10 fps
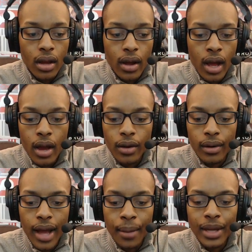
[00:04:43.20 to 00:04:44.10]
uh,
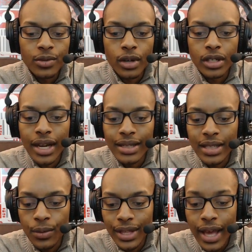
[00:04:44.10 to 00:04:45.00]
I'm guessing we're gonna try to
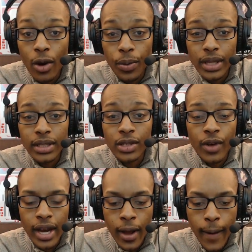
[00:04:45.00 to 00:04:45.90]
see what the counter pick is
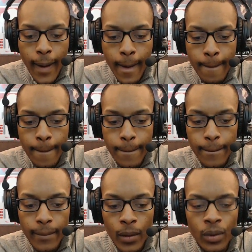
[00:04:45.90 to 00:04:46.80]
right now. Um,
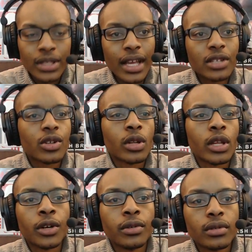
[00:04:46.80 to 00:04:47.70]
what stages are
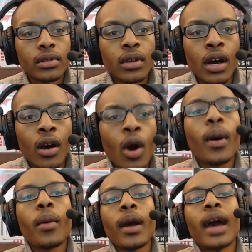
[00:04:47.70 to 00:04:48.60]
legal? Uh, oh
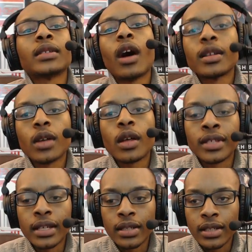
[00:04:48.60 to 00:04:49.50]
wait, wait. I saw I saw the
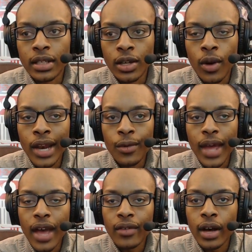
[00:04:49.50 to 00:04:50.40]
stage list legal. I know
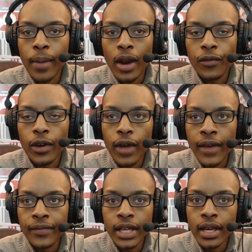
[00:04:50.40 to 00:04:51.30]
we have uh, Battlefield,
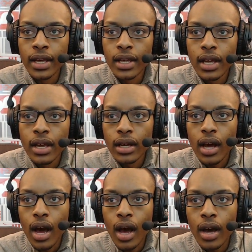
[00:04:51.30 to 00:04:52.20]
F D.
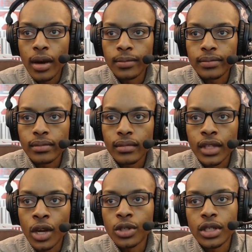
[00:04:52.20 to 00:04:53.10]
Um,
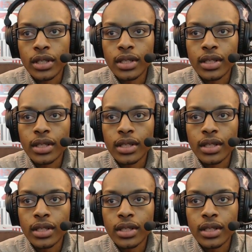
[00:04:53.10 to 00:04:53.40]
Yoshi's,